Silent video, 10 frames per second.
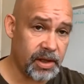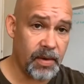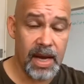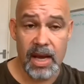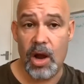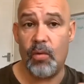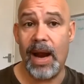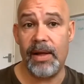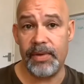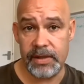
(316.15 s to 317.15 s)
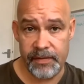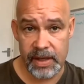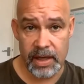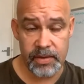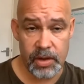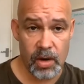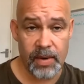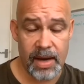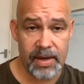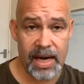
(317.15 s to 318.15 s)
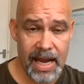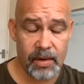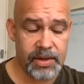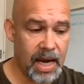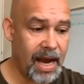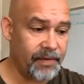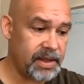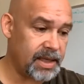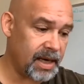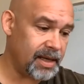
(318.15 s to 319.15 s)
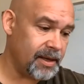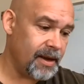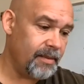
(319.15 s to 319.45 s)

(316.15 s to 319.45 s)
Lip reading: So around this video, it's not around it now because I haven't done it,